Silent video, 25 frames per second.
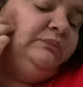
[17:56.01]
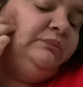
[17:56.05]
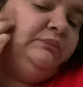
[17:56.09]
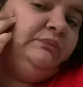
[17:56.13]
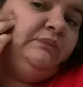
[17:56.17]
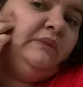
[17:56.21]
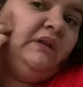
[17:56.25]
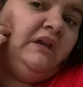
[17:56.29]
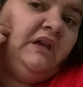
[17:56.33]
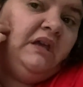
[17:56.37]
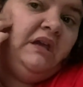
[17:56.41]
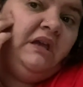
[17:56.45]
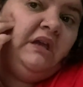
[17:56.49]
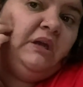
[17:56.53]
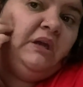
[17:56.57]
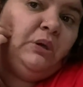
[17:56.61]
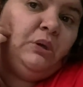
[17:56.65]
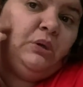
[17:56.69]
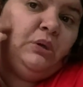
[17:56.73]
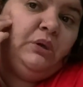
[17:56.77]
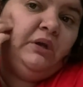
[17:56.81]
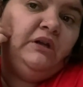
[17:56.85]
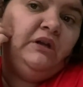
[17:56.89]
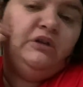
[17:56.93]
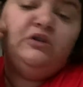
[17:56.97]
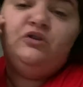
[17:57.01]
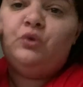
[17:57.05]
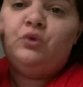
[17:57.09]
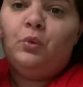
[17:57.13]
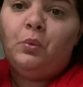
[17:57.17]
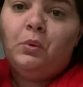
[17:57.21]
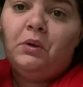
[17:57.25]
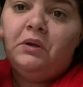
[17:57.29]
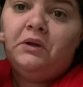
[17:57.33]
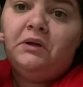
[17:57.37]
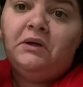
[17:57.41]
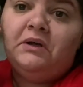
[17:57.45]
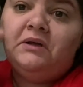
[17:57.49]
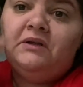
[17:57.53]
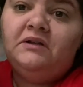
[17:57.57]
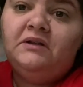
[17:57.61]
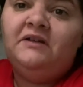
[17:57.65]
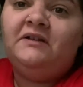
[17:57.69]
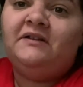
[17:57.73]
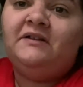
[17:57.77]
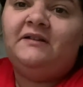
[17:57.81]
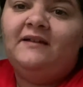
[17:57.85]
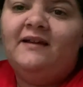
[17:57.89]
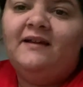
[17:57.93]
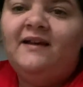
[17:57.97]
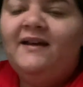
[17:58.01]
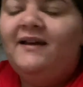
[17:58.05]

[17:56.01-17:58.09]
He cleaned the toilet and